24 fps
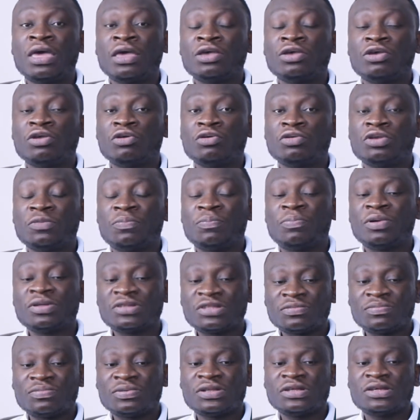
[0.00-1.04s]
the
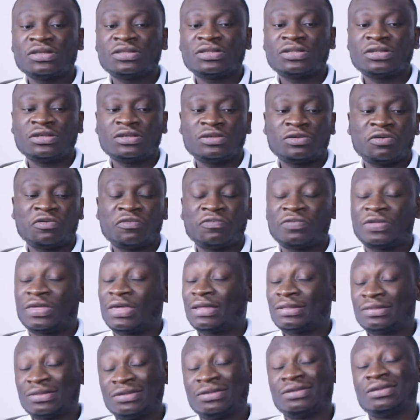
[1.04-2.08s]
possibility of
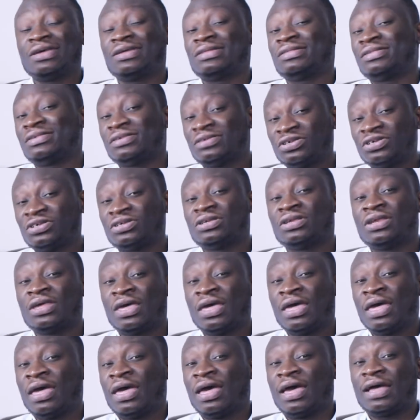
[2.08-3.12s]
getting a teaching
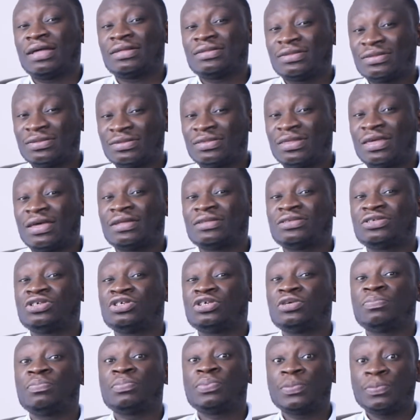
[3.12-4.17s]

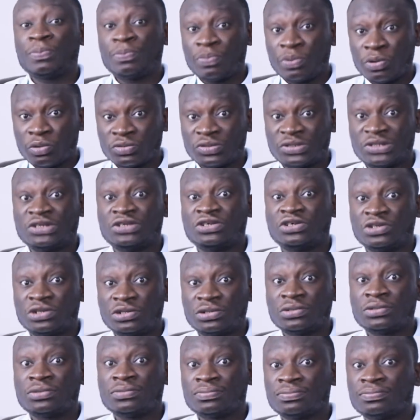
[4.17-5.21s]
assistantship position.